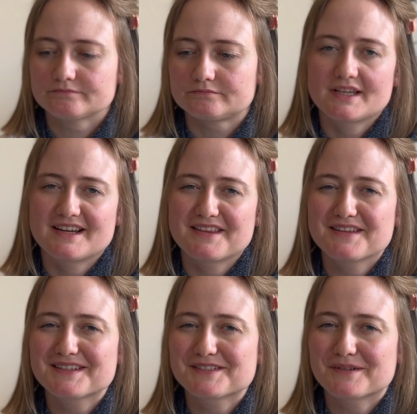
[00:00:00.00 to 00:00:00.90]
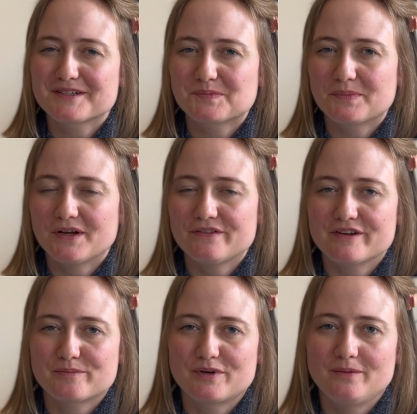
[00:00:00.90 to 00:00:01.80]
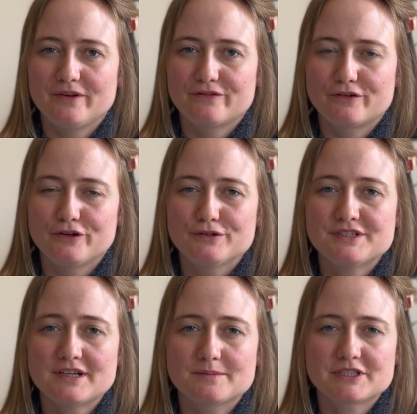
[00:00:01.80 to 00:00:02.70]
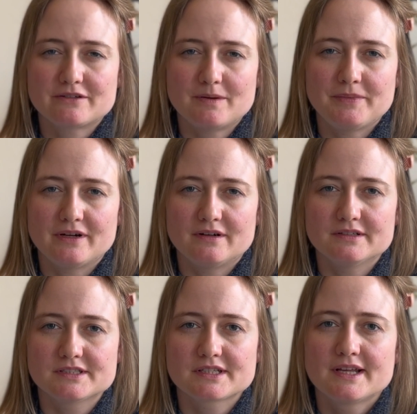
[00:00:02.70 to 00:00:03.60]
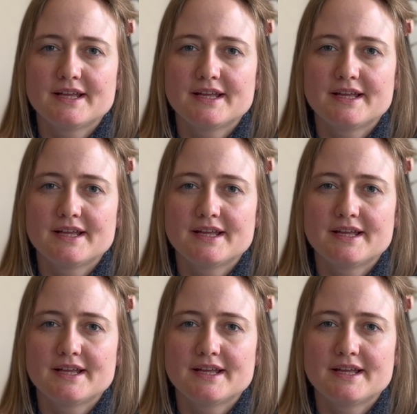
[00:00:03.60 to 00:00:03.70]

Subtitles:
And I think this one is perfect probably for using up scrap yarns.